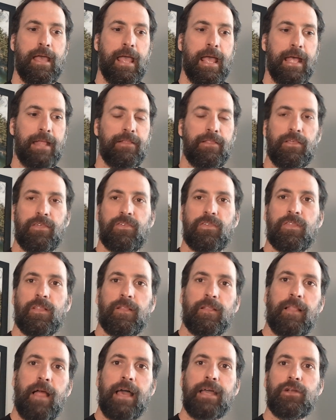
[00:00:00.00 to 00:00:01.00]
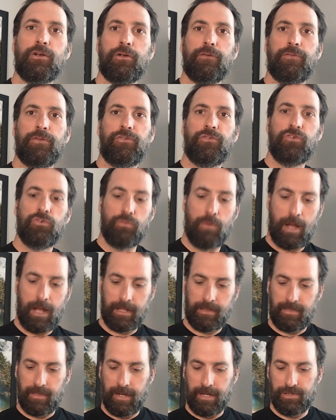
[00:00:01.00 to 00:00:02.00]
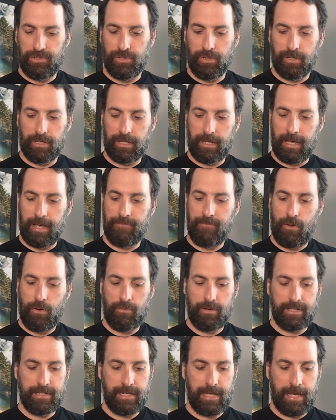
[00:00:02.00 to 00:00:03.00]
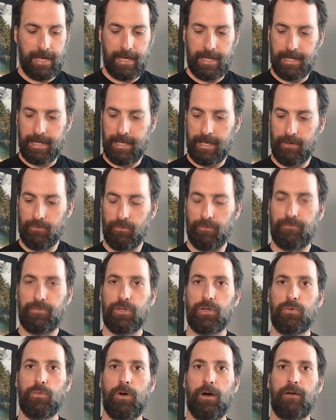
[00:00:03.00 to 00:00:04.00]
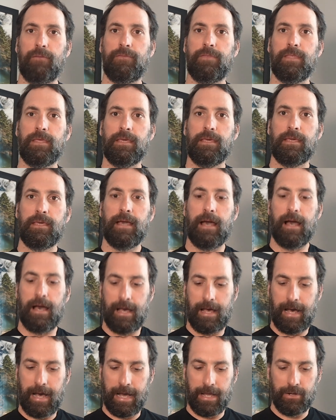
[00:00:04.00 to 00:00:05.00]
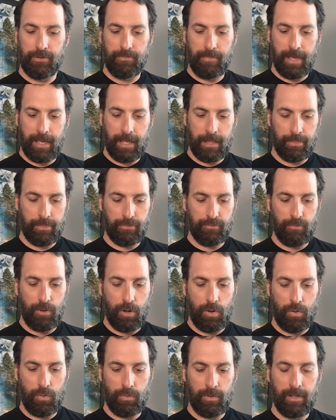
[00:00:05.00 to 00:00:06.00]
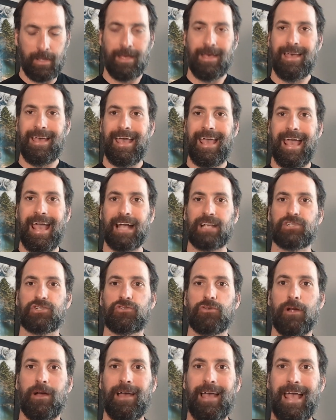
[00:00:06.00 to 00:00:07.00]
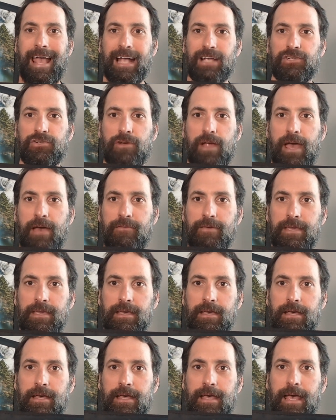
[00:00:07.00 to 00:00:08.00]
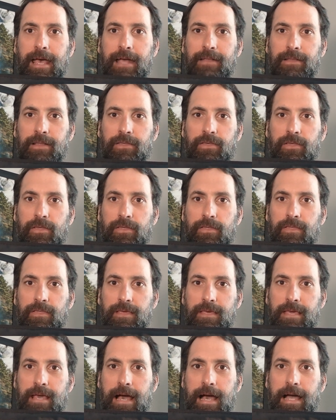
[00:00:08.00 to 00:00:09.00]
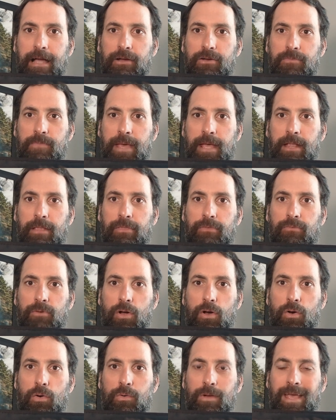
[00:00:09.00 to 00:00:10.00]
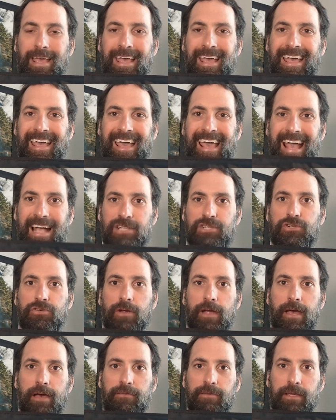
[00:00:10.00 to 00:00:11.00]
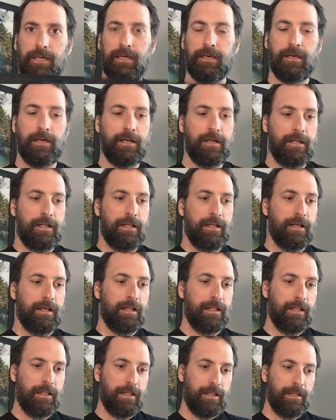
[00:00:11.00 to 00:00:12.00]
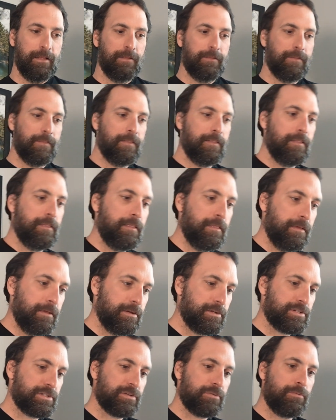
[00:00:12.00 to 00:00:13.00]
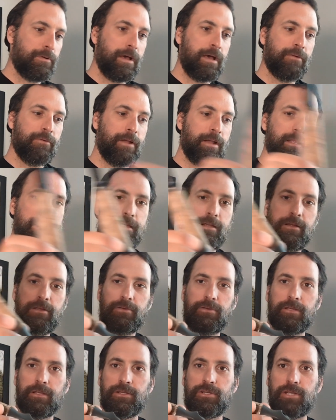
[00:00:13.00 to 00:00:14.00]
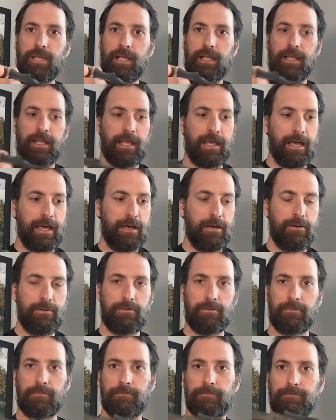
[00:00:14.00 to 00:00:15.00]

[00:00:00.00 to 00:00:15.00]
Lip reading: And this is the lighter of the two rods that I took. I've already got a review of the Ironman Throne Extra Heavy, and this is the Ironman Throne Extra Heavy. Here's the rod right here. You can check it out.